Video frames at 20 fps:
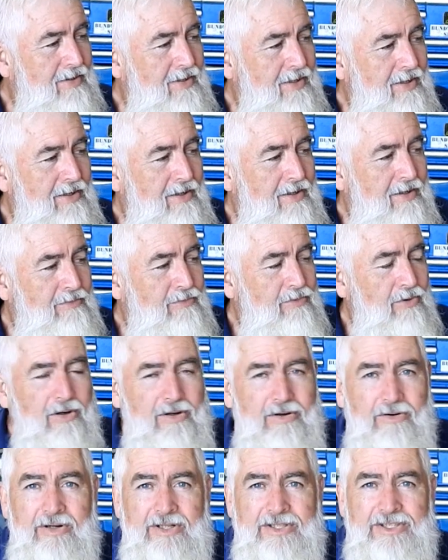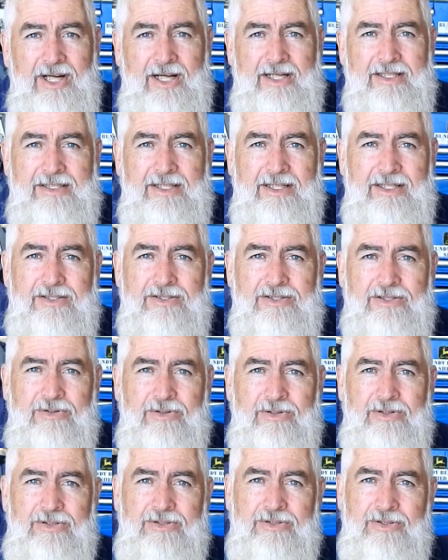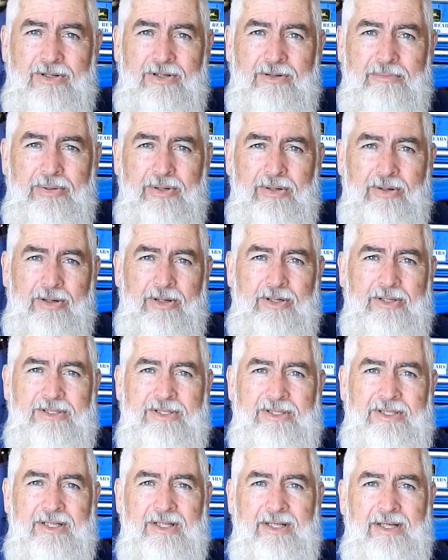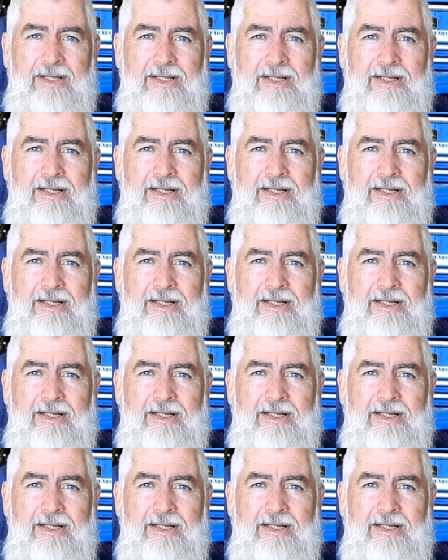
the rocker adjusting screws on the Perkins.